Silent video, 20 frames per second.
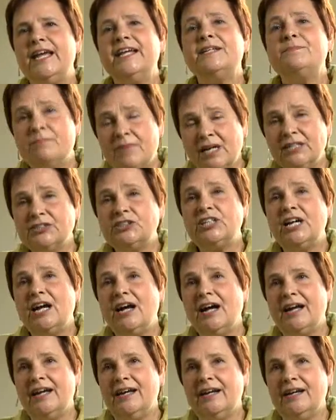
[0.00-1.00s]
is much
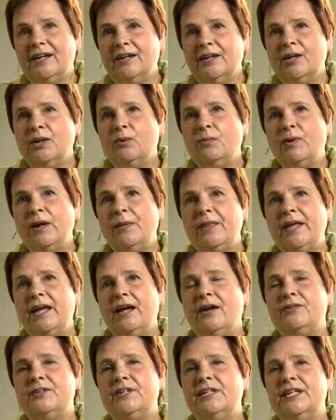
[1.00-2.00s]
higher when
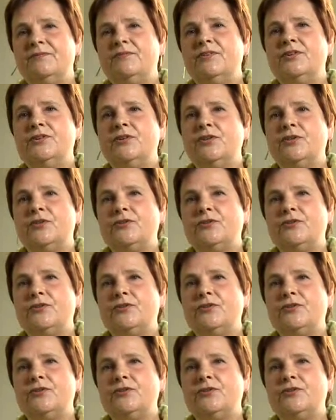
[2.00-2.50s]
they are delivered